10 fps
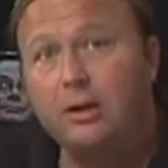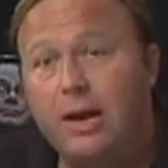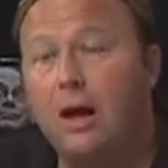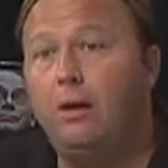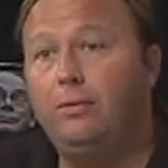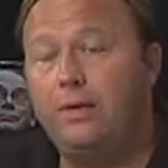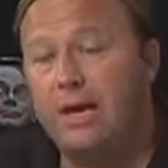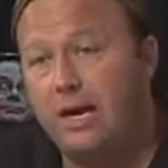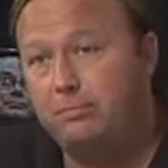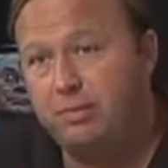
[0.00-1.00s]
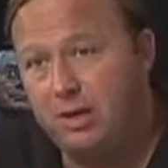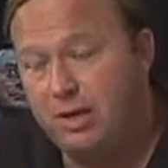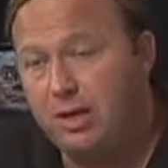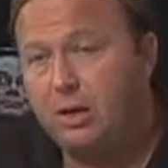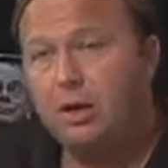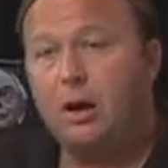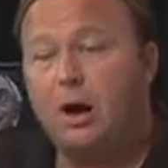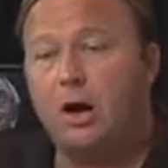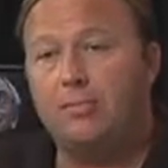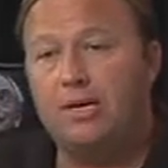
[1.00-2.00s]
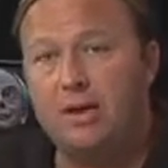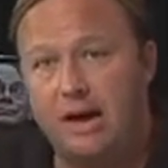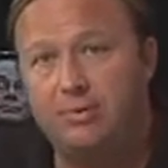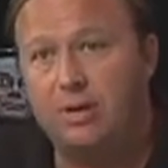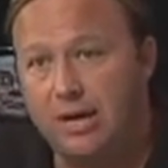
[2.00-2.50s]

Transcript: Now the AP, Army Times,